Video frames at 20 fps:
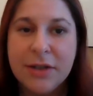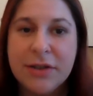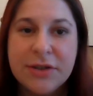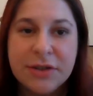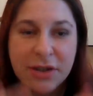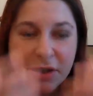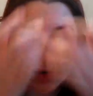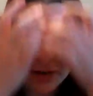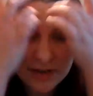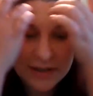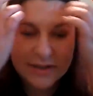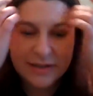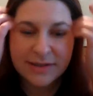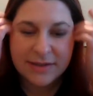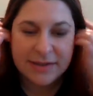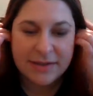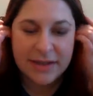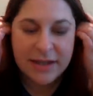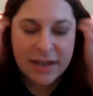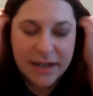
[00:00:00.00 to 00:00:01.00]
So let's
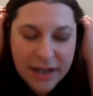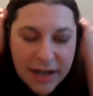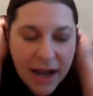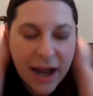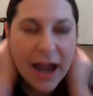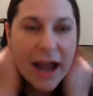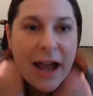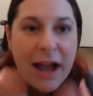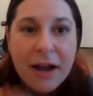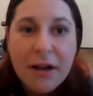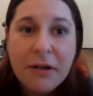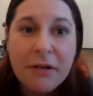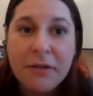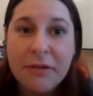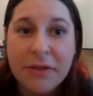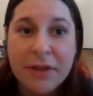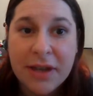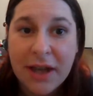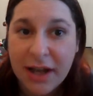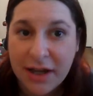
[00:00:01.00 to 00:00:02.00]
see how
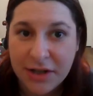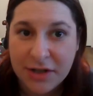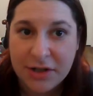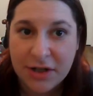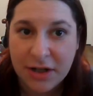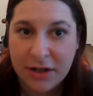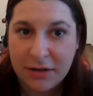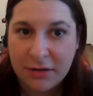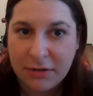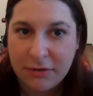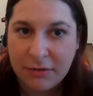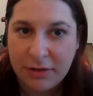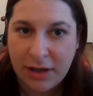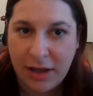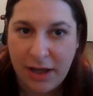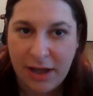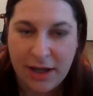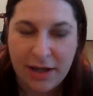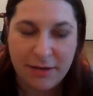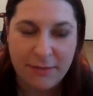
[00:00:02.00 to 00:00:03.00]
the eyeshadow
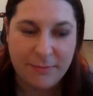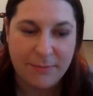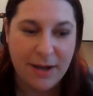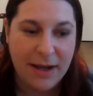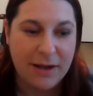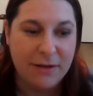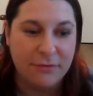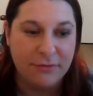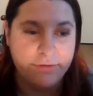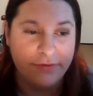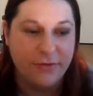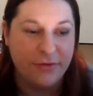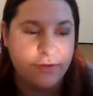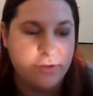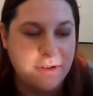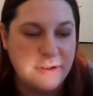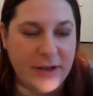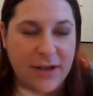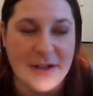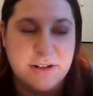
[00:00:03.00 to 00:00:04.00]
came out for
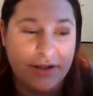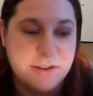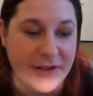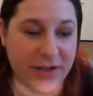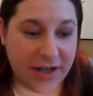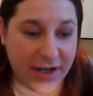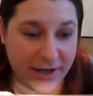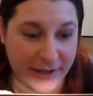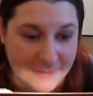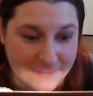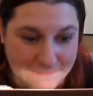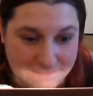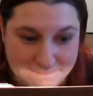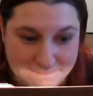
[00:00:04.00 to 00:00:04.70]
the end of the day.